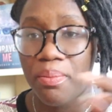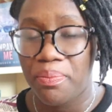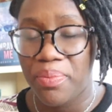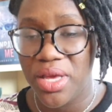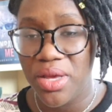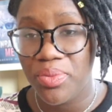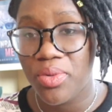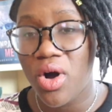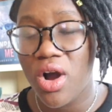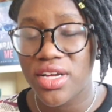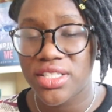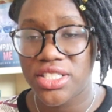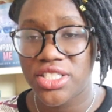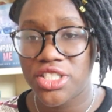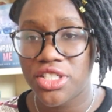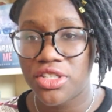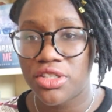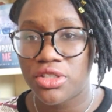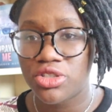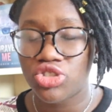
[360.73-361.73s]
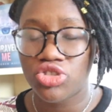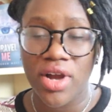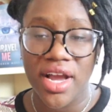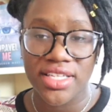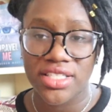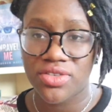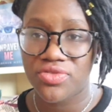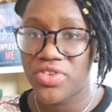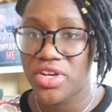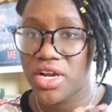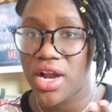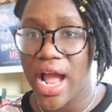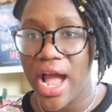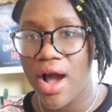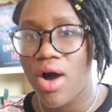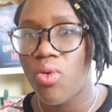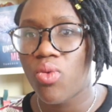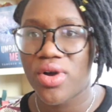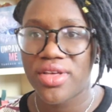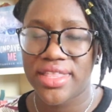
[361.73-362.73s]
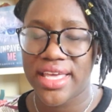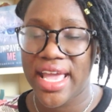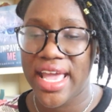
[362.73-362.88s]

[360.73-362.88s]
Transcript: people are still trying to figure out where the